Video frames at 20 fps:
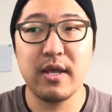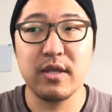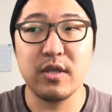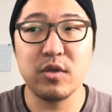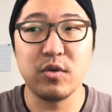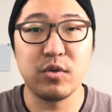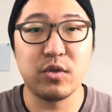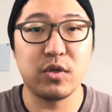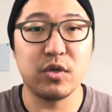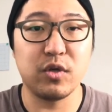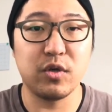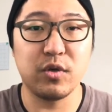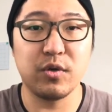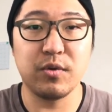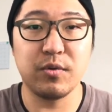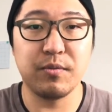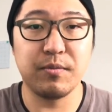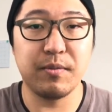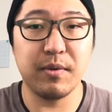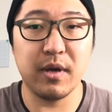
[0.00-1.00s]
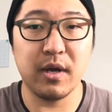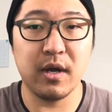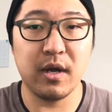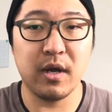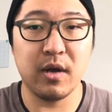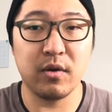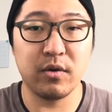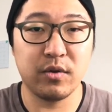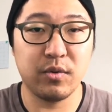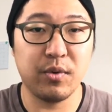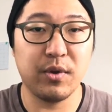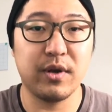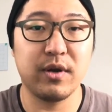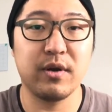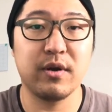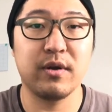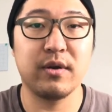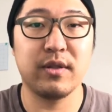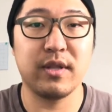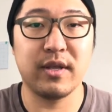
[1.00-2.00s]
YouTube, or
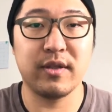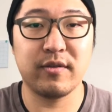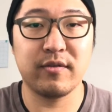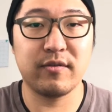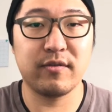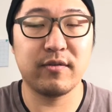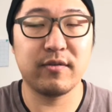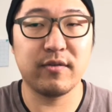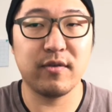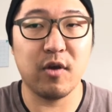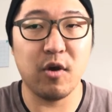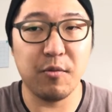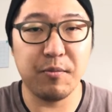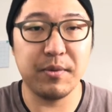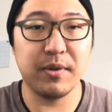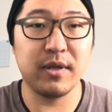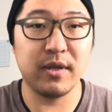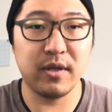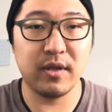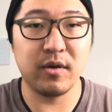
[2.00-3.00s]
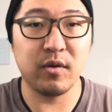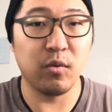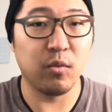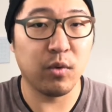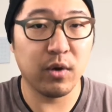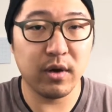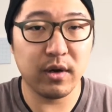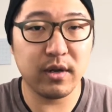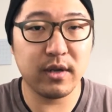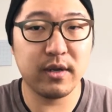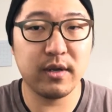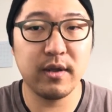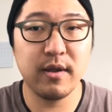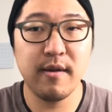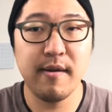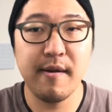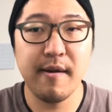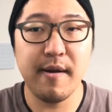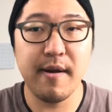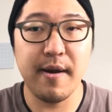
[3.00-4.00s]
Twitter, that's hoping it'll work.
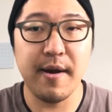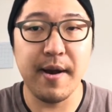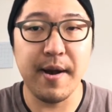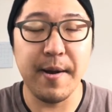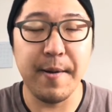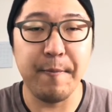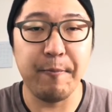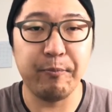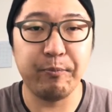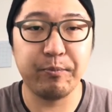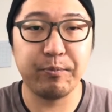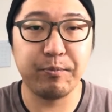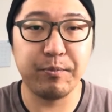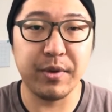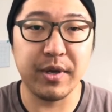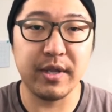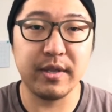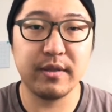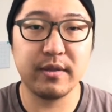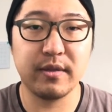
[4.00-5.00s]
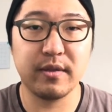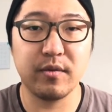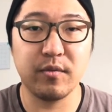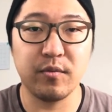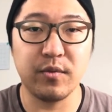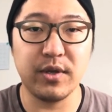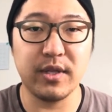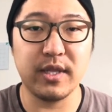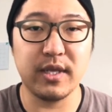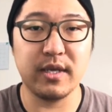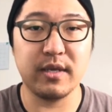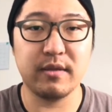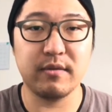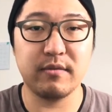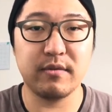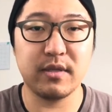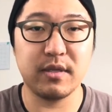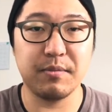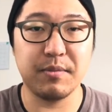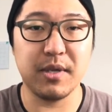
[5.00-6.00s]
But really,
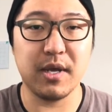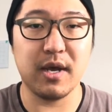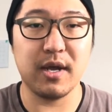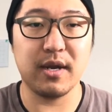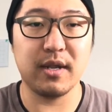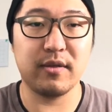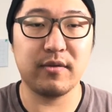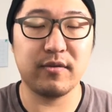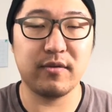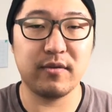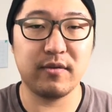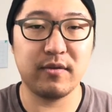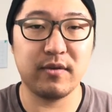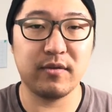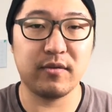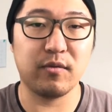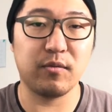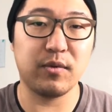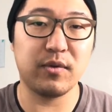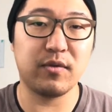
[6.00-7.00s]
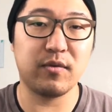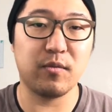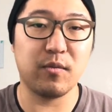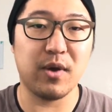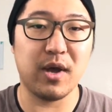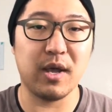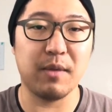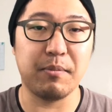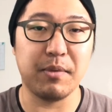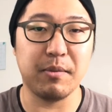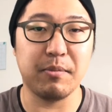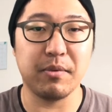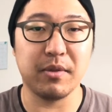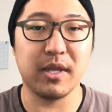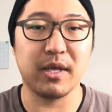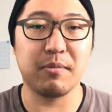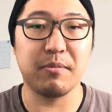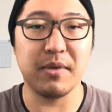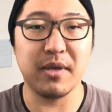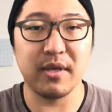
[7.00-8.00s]
to be honest, there's a reason why people
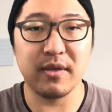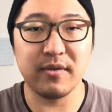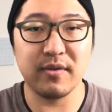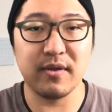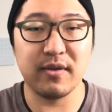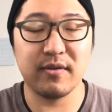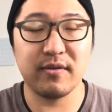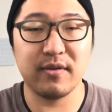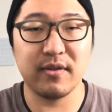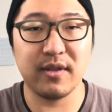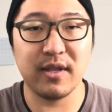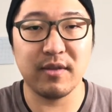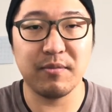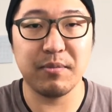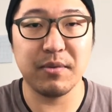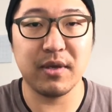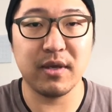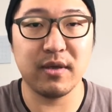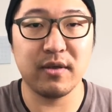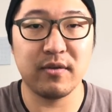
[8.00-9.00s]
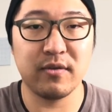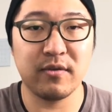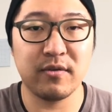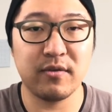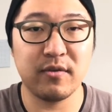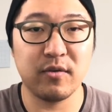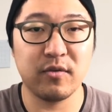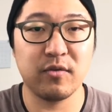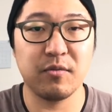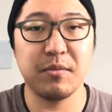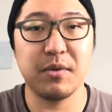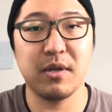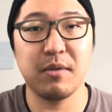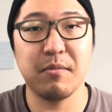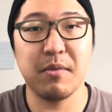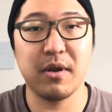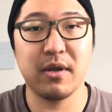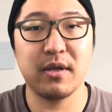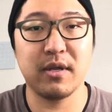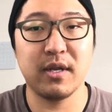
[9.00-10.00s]
like me exist, and that's because social media
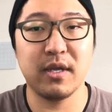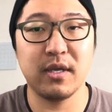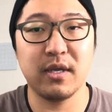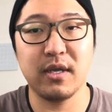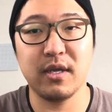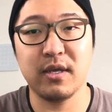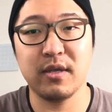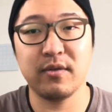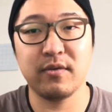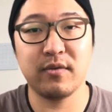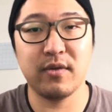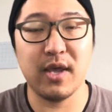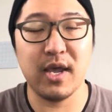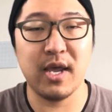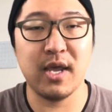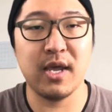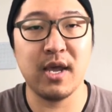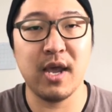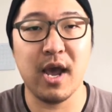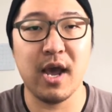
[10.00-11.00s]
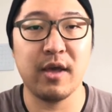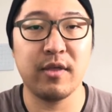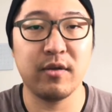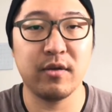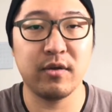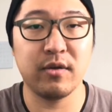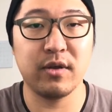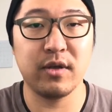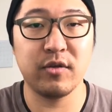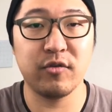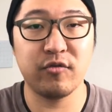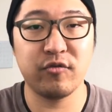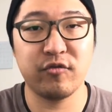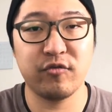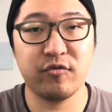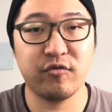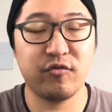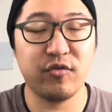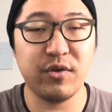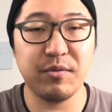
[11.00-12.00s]
marketing is either
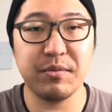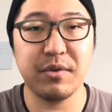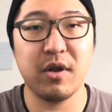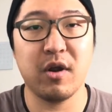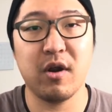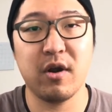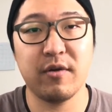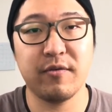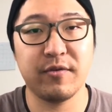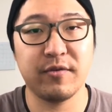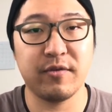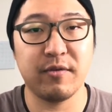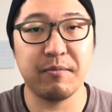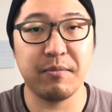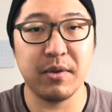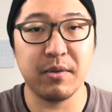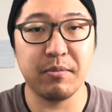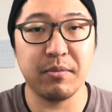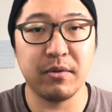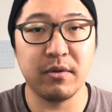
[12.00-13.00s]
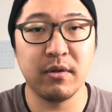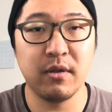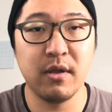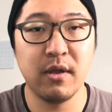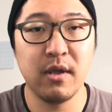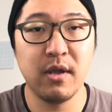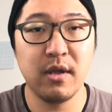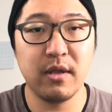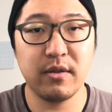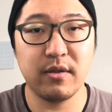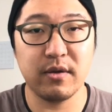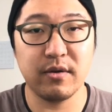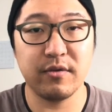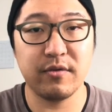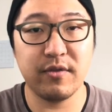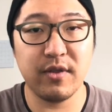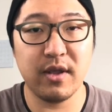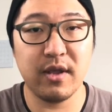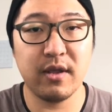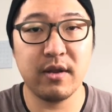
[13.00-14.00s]
extremely hard for some people to
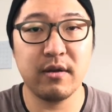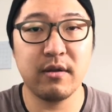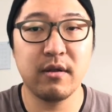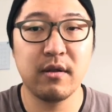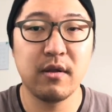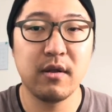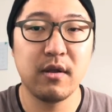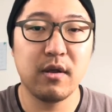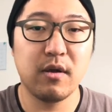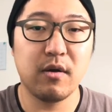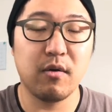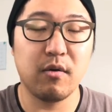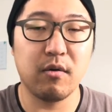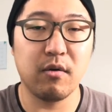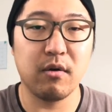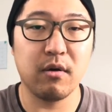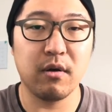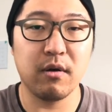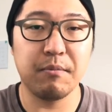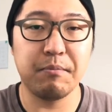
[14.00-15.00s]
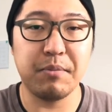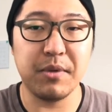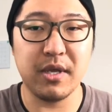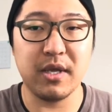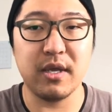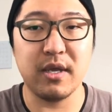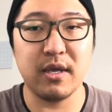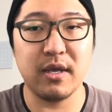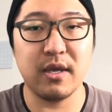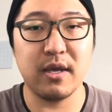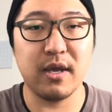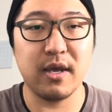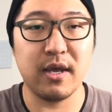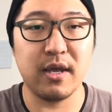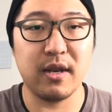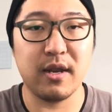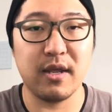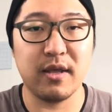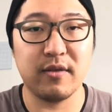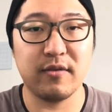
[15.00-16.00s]
understand, or B,
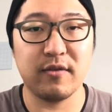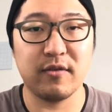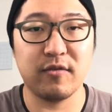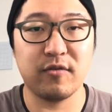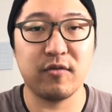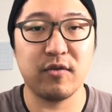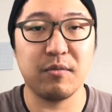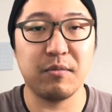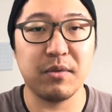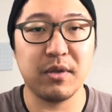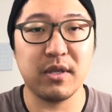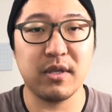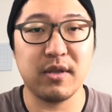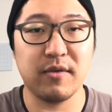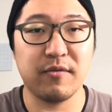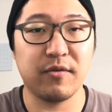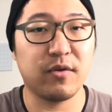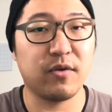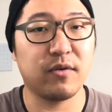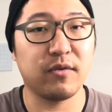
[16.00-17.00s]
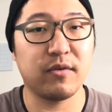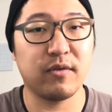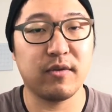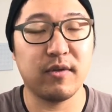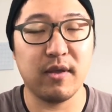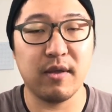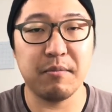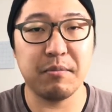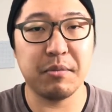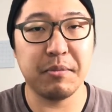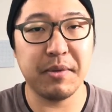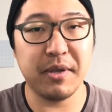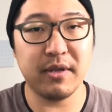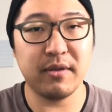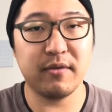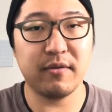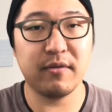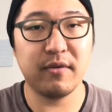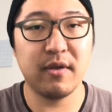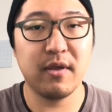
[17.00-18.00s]
it is extremely difficult to
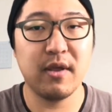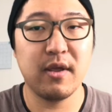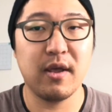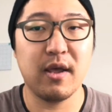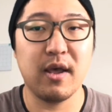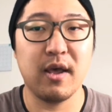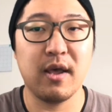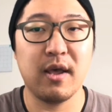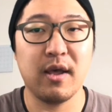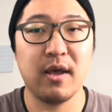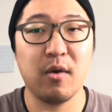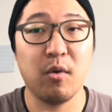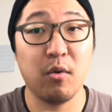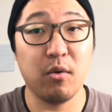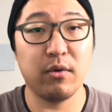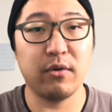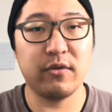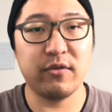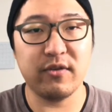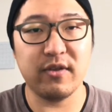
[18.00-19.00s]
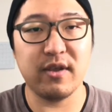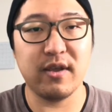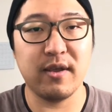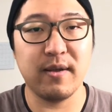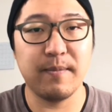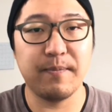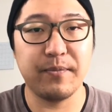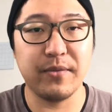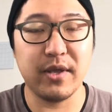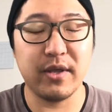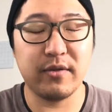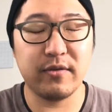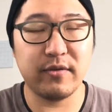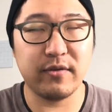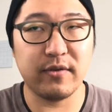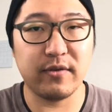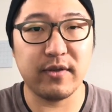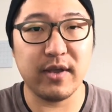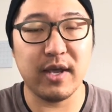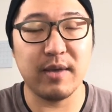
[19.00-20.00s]
implement, or C, it's
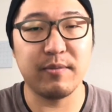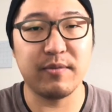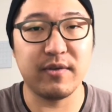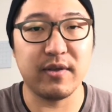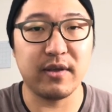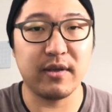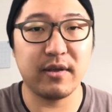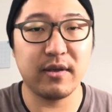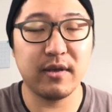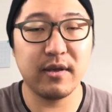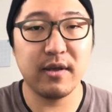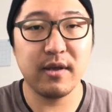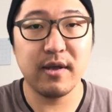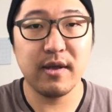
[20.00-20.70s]
just a time sink.